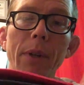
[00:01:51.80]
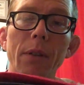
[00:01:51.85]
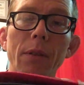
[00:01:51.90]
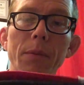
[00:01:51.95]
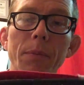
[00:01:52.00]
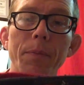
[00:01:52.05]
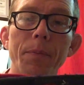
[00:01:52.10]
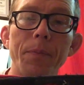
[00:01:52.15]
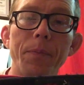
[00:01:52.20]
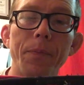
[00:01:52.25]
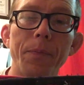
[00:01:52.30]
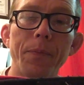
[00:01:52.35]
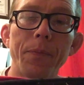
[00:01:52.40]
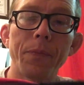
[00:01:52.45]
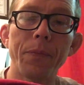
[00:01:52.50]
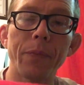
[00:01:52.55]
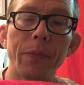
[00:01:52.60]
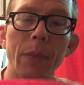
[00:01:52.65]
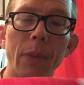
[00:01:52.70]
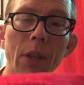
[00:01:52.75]
belt,
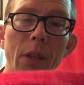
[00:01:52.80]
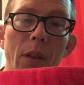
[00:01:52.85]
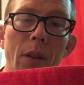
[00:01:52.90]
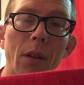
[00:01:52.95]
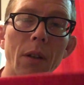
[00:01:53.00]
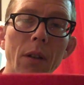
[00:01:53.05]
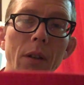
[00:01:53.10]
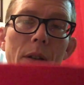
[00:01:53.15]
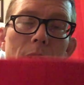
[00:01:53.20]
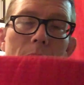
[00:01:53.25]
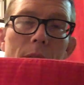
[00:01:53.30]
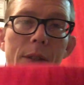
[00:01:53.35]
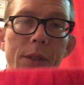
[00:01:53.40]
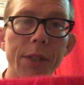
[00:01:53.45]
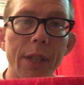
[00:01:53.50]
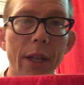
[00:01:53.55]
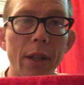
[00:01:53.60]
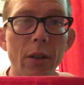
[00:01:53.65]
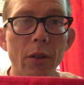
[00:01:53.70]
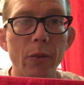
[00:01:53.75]

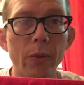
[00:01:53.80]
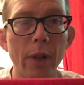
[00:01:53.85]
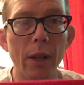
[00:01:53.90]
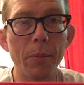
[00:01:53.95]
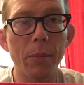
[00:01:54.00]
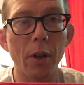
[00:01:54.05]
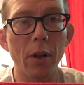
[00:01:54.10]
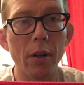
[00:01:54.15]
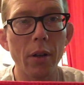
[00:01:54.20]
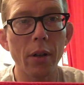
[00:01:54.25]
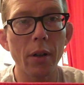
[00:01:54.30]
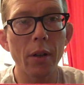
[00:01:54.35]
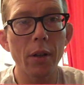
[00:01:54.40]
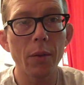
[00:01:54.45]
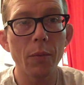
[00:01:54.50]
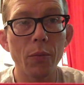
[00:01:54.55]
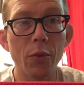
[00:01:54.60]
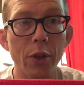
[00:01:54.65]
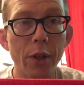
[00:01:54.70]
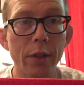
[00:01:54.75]
standard red bar,
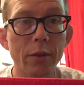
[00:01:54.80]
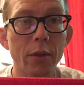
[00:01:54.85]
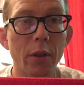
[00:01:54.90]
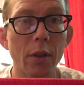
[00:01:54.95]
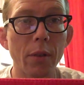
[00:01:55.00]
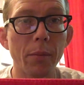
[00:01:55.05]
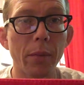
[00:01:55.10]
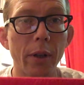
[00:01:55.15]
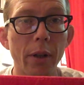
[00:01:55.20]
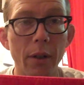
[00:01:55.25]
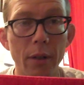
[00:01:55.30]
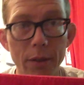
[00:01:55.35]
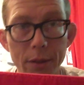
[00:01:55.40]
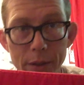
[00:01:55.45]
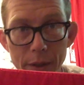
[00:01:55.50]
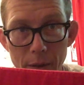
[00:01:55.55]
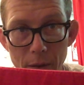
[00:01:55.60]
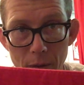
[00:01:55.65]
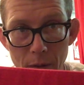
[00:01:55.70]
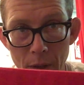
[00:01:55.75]
pretty long bar,
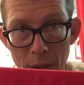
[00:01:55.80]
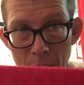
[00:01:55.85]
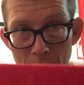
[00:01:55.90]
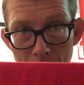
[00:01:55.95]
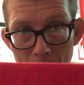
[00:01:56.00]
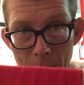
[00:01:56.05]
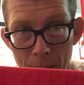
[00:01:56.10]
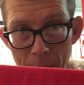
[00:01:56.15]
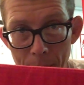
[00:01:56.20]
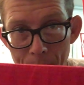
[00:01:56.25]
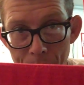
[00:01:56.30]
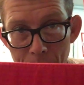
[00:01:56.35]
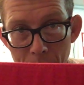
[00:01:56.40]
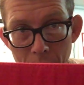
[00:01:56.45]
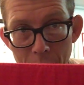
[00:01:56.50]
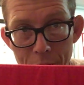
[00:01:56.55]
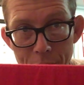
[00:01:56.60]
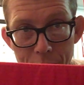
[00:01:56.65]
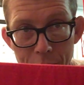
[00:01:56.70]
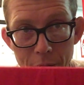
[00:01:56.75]
so
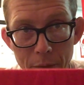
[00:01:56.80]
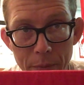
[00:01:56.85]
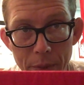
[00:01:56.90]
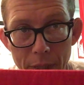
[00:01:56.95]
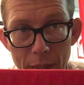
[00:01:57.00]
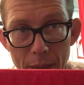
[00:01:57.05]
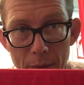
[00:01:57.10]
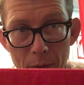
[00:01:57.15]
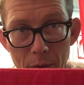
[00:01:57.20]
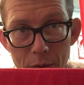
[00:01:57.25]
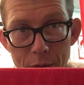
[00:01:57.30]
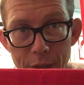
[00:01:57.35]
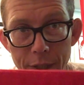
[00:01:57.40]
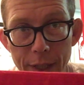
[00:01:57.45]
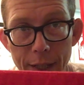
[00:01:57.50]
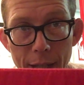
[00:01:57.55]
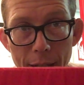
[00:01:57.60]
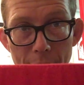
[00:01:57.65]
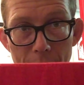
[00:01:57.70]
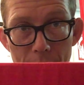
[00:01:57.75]
I should be able to
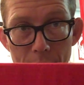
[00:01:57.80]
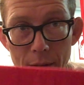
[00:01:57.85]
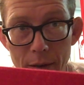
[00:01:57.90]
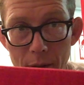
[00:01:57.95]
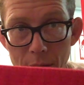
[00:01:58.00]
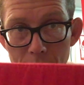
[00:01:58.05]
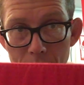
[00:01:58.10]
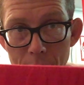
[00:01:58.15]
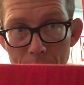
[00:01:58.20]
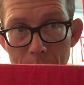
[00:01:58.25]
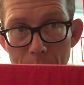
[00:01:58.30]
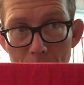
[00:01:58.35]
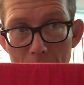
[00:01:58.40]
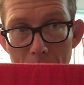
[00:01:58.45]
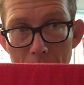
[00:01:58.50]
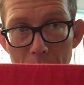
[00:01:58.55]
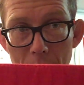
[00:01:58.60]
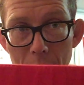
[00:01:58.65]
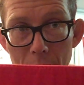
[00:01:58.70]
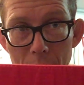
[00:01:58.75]
get
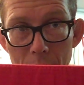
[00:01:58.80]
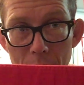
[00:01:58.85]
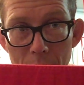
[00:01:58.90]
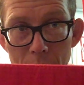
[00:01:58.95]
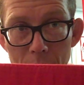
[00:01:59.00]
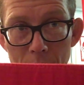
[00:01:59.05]
maybe,